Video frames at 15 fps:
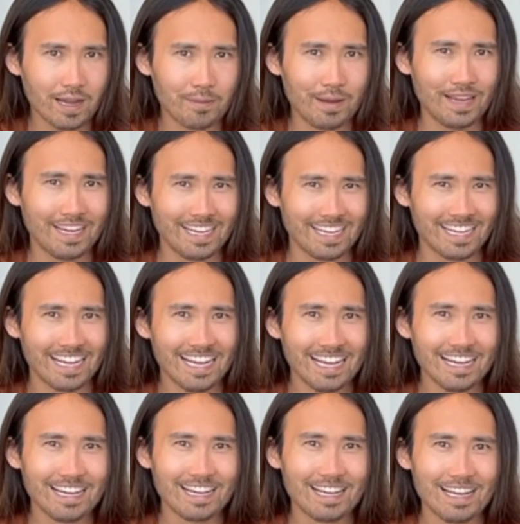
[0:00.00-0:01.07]
I mean,
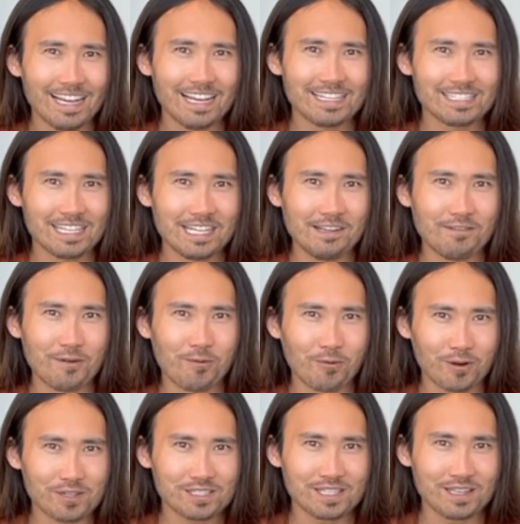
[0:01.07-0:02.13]
is it even
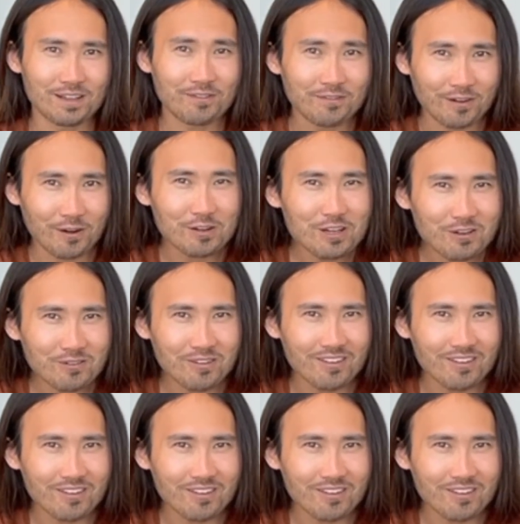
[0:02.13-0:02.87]
worse than the photo?